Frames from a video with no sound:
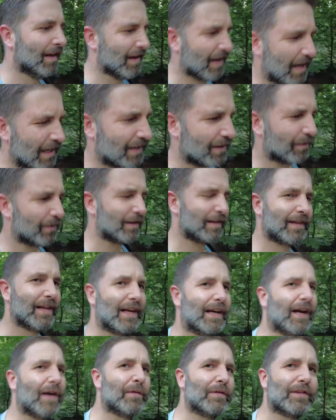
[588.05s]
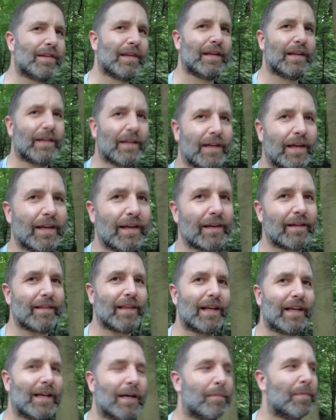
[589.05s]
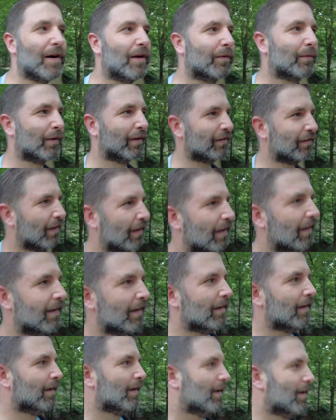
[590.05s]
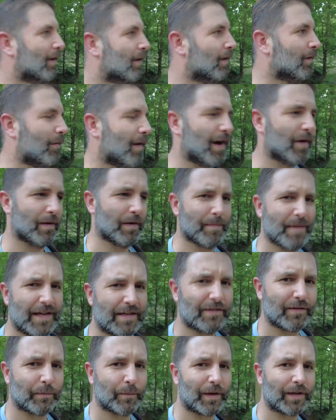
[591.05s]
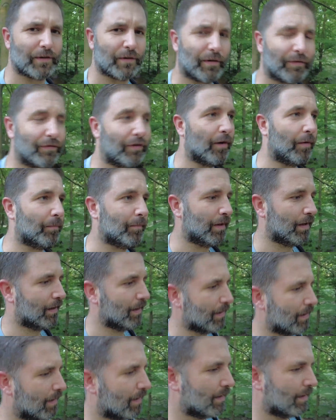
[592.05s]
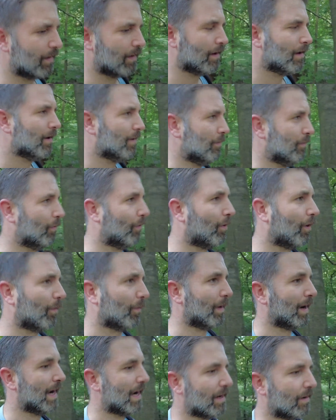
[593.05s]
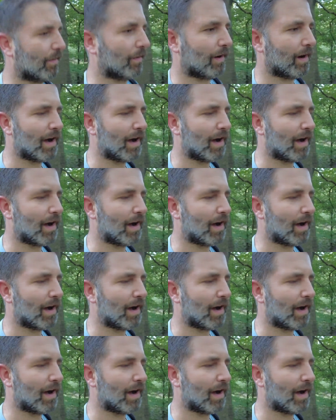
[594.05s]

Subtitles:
And the only thing I was thinking about was, wow, imagine when you're from Norway or